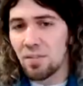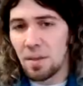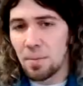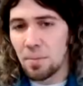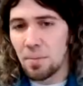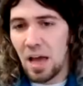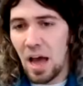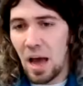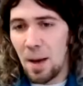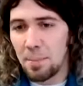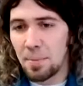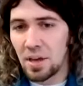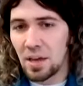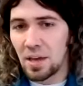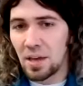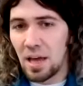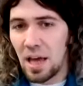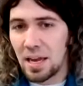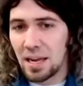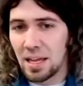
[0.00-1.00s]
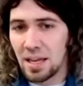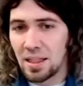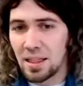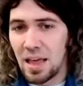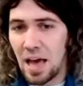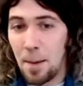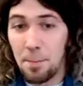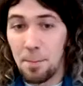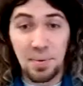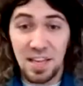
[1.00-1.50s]
of them capping any of
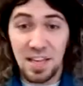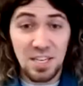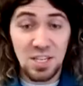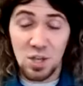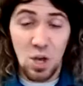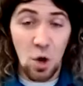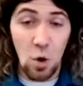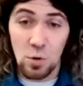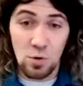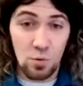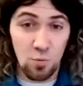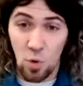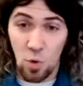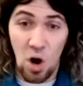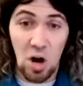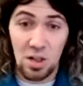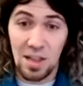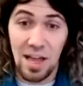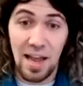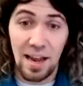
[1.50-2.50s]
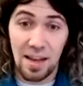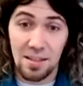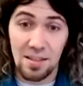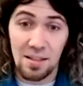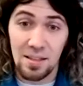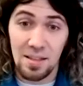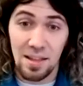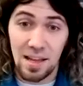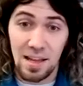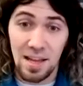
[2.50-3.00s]
that, but they just go raw
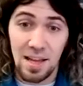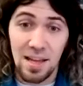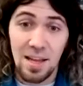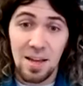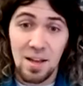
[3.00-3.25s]
length. Like